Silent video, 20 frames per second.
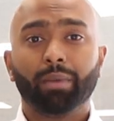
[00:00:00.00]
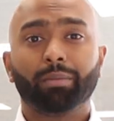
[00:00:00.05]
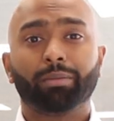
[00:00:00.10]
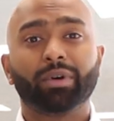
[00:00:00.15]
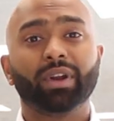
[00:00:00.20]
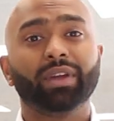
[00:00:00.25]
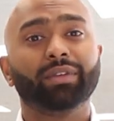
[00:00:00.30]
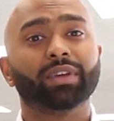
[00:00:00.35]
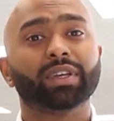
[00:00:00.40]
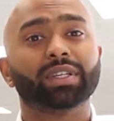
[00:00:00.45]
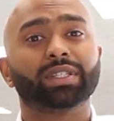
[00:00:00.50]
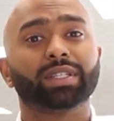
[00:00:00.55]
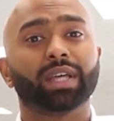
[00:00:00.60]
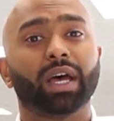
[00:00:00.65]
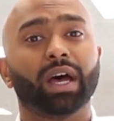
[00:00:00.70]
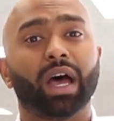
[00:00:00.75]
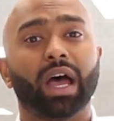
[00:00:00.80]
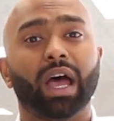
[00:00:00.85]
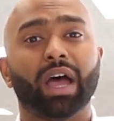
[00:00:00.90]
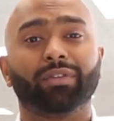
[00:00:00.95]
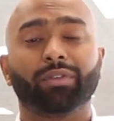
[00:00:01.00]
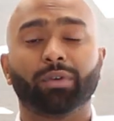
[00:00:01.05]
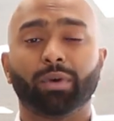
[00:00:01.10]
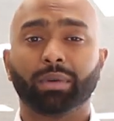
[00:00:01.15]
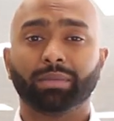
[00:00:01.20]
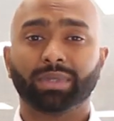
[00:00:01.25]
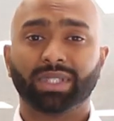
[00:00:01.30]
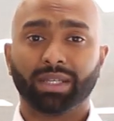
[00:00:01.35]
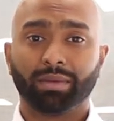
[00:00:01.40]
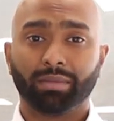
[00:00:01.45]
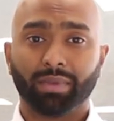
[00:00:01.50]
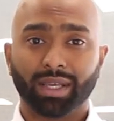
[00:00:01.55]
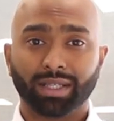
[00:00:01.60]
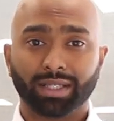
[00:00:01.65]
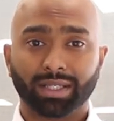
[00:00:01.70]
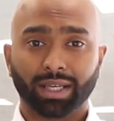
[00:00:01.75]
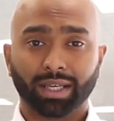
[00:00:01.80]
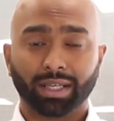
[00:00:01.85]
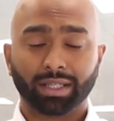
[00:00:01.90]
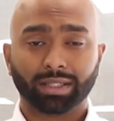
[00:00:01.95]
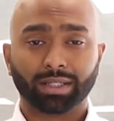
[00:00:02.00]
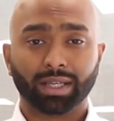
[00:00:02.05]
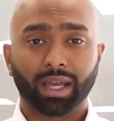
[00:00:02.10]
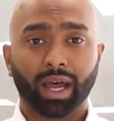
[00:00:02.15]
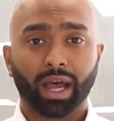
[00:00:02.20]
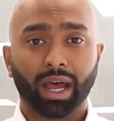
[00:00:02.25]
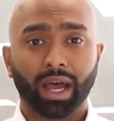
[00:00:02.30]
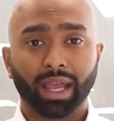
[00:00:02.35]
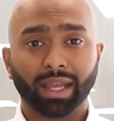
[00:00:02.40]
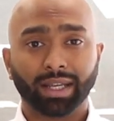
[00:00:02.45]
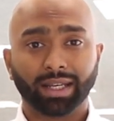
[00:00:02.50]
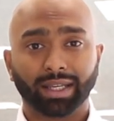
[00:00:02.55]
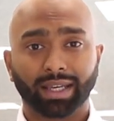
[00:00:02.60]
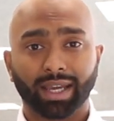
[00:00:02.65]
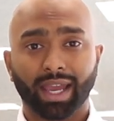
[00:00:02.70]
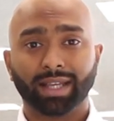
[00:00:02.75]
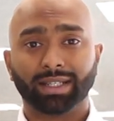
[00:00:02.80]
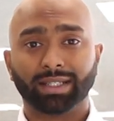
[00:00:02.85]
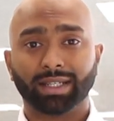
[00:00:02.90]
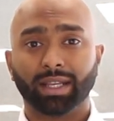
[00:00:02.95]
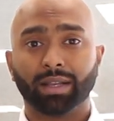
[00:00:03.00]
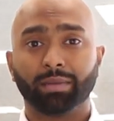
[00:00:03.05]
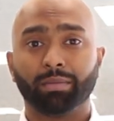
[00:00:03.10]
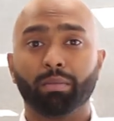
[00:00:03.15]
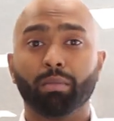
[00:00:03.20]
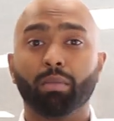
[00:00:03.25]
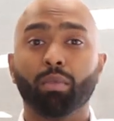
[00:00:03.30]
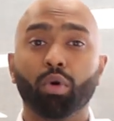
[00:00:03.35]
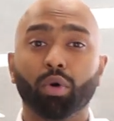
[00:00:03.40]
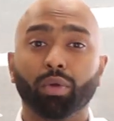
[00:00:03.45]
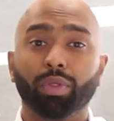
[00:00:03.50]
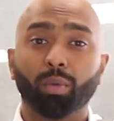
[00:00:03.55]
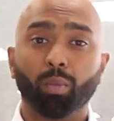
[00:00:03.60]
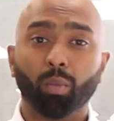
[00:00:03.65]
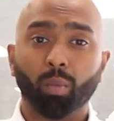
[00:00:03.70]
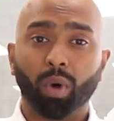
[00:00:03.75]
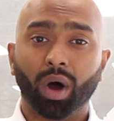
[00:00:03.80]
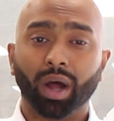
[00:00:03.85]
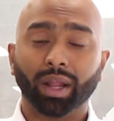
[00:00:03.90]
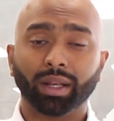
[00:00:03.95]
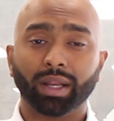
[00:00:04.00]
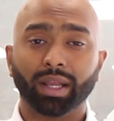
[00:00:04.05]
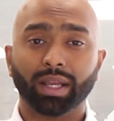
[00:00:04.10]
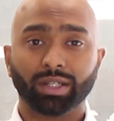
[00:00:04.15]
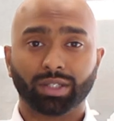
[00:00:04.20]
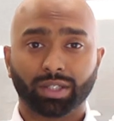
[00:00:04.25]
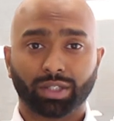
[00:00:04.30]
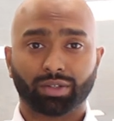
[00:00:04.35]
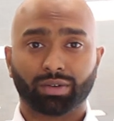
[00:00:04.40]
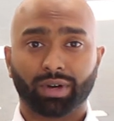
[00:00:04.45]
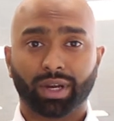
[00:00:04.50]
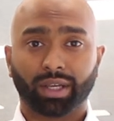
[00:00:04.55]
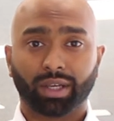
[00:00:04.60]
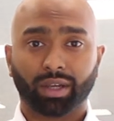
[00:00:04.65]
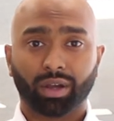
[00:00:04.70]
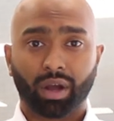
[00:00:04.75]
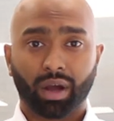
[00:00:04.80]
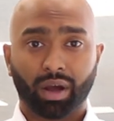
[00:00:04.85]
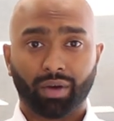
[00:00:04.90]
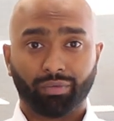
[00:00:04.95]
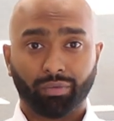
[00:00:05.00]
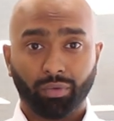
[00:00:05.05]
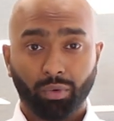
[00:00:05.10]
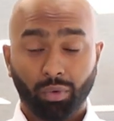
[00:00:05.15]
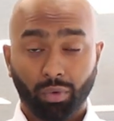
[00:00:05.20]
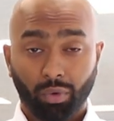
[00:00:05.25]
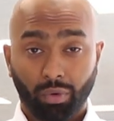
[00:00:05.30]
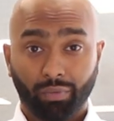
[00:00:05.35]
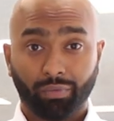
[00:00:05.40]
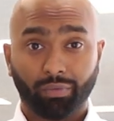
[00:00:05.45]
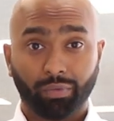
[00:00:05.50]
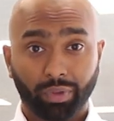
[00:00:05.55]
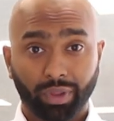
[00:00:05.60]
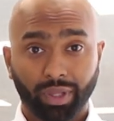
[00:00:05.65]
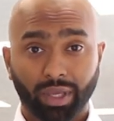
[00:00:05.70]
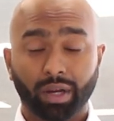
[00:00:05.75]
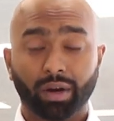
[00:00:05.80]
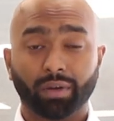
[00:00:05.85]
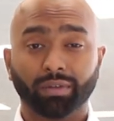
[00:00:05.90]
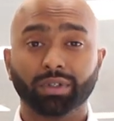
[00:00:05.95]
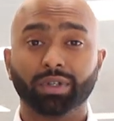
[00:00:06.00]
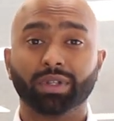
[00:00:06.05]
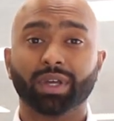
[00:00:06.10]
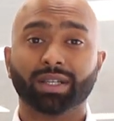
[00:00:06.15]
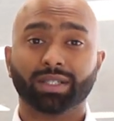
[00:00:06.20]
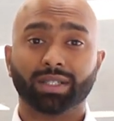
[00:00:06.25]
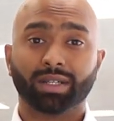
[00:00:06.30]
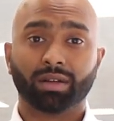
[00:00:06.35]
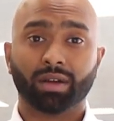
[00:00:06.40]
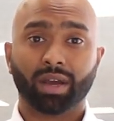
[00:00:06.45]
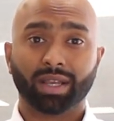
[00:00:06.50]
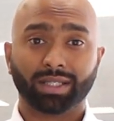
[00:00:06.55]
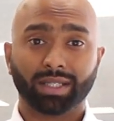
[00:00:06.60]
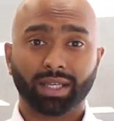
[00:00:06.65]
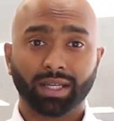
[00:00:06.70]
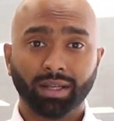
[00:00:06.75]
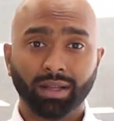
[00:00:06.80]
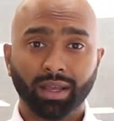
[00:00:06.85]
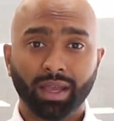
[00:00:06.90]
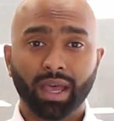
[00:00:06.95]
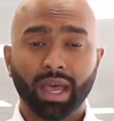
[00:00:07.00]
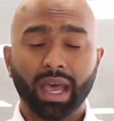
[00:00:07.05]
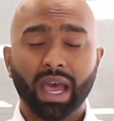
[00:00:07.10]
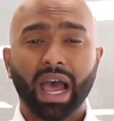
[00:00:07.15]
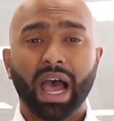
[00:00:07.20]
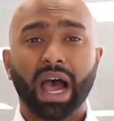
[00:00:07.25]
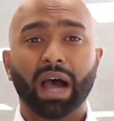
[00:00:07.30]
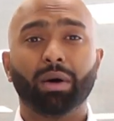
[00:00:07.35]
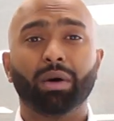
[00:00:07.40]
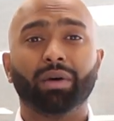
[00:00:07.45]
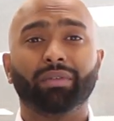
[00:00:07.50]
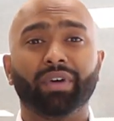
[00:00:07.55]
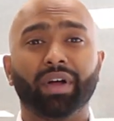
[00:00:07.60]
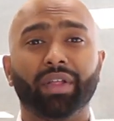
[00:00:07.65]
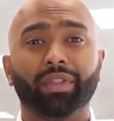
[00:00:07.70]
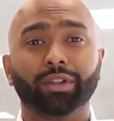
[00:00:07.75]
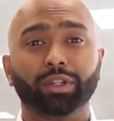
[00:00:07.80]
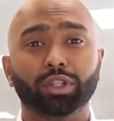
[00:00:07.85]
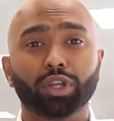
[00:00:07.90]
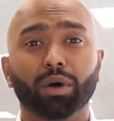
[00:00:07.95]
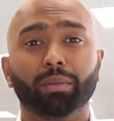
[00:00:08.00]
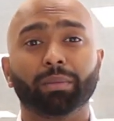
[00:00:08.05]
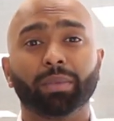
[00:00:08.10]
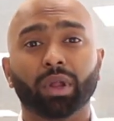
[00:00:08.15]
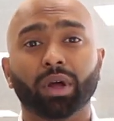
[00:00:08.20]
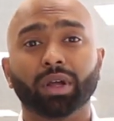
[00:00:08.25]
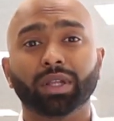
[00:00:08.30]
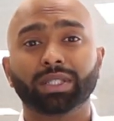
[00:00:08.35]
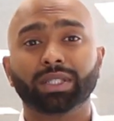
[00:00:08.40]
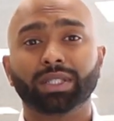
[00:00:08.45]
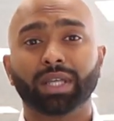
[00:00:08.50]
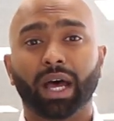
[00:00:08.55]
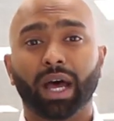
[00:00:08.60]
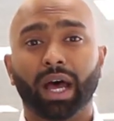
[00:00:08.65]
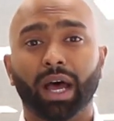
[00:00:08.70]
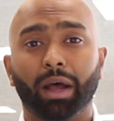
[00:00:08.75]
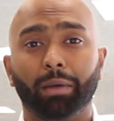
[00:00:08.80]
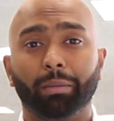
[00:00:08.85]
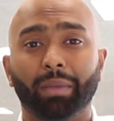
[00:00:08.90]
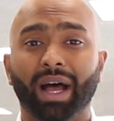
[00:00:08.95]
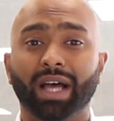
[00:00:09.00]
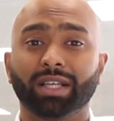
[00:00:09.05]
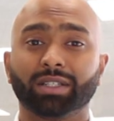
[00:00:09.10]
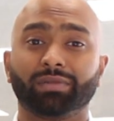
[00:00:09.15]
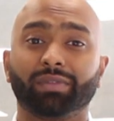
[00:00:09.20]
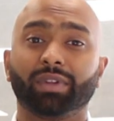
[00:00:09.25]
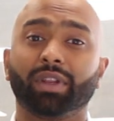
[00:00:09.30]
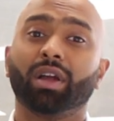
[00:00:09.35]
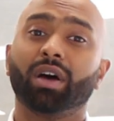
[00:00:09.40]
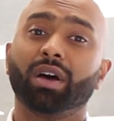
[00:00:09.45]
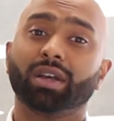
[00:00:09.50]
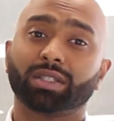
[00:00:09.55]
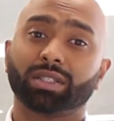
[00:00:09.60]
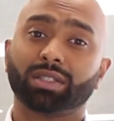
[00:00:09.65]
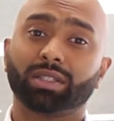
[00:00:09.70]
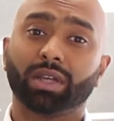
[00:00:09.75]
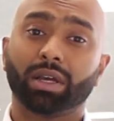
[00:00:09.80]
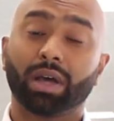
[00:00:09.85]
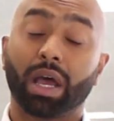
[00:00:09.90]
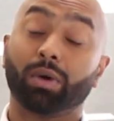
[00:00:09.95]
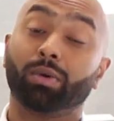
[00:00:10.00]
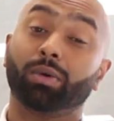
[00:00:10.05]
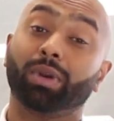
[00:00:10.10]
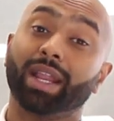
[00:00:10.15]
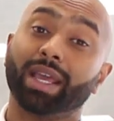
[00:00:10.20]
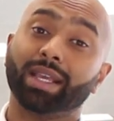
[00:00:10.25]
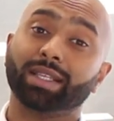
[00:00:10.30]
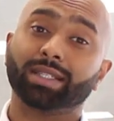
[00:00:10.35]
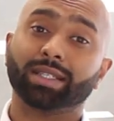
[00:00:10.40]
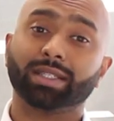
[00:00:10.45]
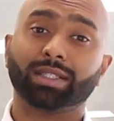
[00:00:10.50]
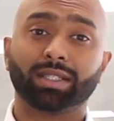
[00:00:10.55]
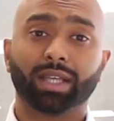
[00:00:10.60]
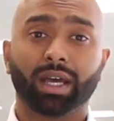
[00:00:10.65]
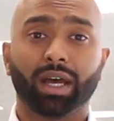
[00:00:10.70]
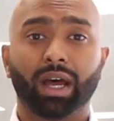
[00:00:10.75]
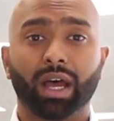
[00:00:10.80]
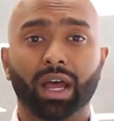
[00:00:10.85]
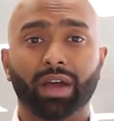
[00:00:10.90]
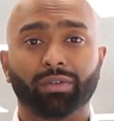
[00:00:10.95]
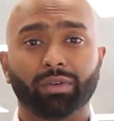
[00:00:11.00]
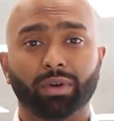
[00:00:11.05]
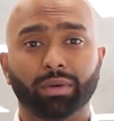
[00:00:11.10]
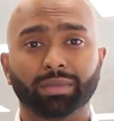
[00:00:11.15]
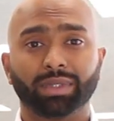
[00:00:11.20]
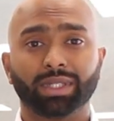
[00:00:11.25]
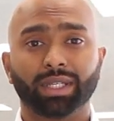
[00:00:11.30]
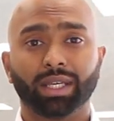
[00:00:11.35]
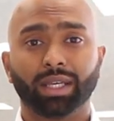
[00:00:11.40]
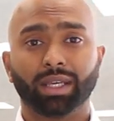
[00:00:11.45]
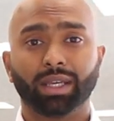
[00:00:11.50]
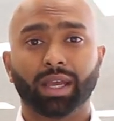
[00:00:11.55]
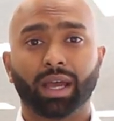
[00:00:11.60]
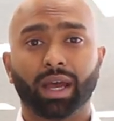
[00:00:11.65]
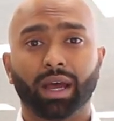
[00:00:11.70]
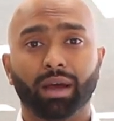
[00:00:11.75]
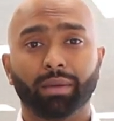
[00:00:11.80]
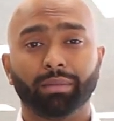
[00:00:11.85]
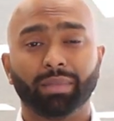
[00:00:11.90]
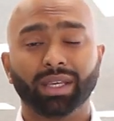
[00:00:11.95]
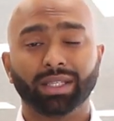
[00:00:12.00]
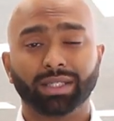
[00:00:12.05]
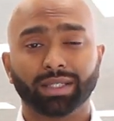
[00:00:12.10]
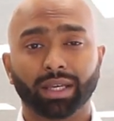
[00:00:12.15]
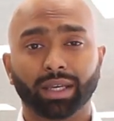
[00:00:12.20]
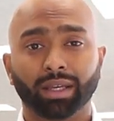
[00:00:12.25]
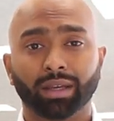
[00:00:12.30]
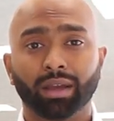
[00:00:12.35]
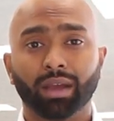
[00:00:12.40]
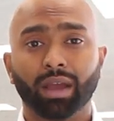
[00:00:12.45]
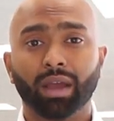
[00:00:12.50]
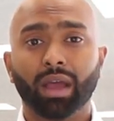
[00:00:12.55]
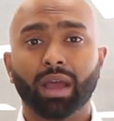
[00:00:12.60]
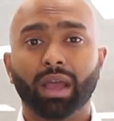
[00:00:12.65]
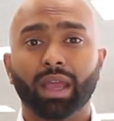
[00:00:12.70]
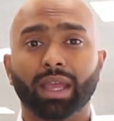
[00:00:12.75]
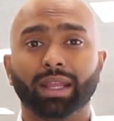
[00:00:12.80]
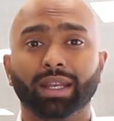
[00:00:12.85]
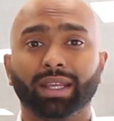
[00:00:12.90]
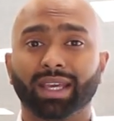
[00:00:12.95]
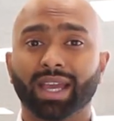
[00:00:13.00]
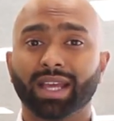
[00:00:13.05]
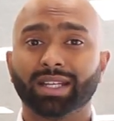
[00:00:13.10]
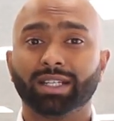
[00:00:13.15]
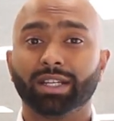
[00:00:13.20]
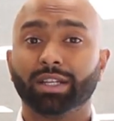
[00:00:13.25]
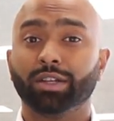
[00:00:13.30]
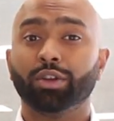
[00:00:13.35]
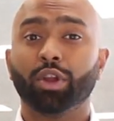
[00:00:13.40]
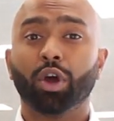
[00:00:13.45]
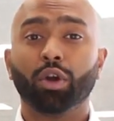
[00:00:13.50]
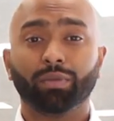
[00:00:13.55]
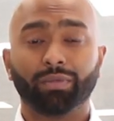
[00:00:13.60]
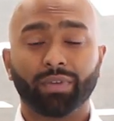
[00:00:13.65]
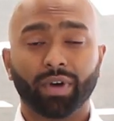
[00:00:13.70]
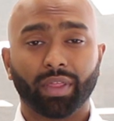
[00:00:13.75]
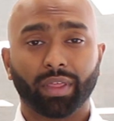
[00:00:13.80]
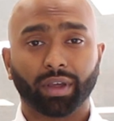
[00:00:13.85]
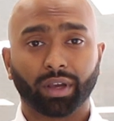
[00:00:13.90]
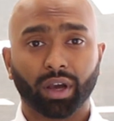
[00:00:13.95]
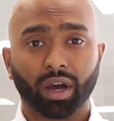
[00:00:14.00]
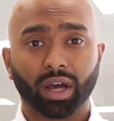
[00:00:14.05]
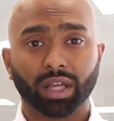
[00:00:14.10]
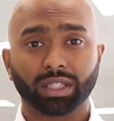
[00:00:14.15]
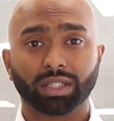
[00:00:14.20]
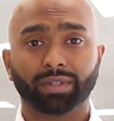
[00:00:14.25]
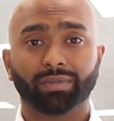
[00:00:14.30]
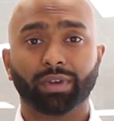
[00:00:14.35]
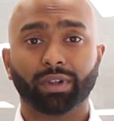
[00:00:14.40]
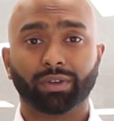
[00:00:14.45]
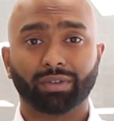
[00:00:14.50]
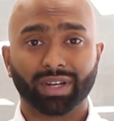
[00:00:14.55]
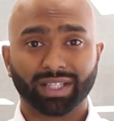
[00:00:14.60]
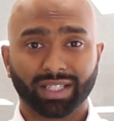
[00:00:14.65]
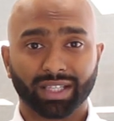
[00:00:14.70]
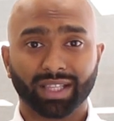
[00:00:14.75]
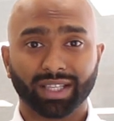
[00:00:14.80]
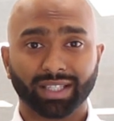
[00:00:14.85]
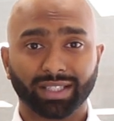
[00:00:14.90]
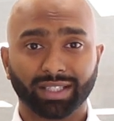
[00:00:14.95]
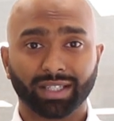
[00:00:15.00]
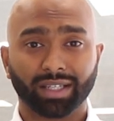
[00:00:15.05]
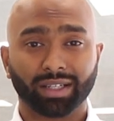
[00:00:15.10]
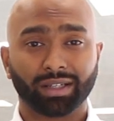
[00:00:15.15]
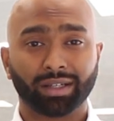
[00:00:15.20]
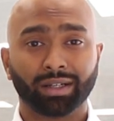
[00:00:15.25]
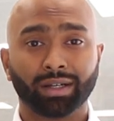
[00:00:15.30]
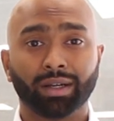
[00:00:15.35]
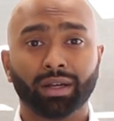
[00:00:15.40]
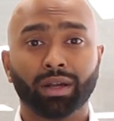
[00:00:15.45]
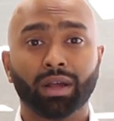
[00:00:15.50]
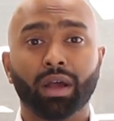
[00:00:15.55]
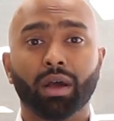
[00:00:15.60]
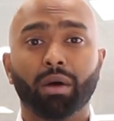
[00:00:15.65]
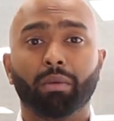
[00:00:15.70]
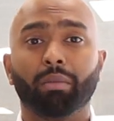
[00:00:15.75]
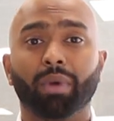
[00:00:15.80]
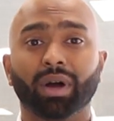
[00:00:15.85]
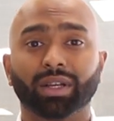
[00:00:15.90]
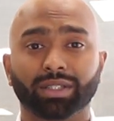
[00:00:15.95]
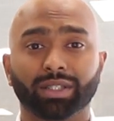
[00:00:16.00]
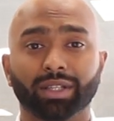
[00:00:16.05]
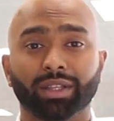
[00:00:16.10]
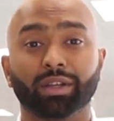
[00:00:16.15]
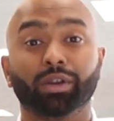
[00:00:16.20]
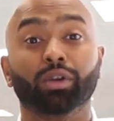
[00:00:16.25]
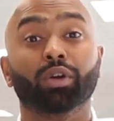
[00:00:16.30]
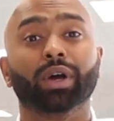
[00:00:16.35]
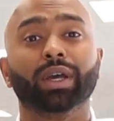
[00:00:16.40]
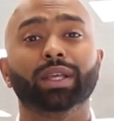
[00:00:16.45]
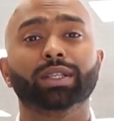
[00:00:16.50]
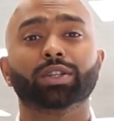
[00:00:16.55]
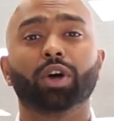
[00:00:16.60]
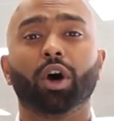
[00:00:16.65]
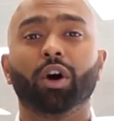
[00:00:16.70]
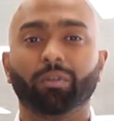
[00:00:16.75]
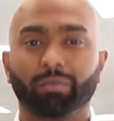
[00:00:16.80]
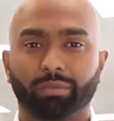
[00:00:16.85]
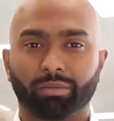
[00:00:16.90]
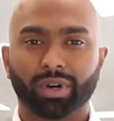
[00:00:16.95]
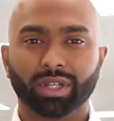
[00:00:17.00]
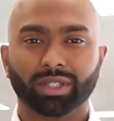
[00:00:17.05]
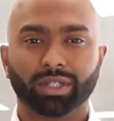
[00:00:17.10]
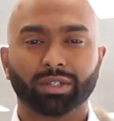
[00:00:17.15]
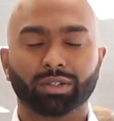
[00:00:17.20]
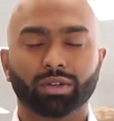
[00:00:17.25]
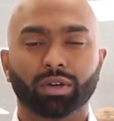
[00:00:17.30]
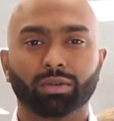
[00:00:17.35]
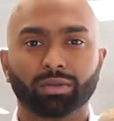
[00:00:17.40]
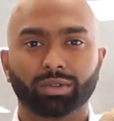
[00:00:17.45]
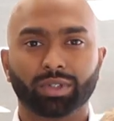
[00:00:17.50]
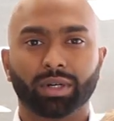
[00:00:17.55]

Previous uh, FOMC meetings uh, indicated more than one interest rate cut for, for the year of 2019. However, the dot plots, um, as of the last or latest uh, FOMC uh, meeting, indicated no further cuts for the rest of this year, much to the annoyance of President Donald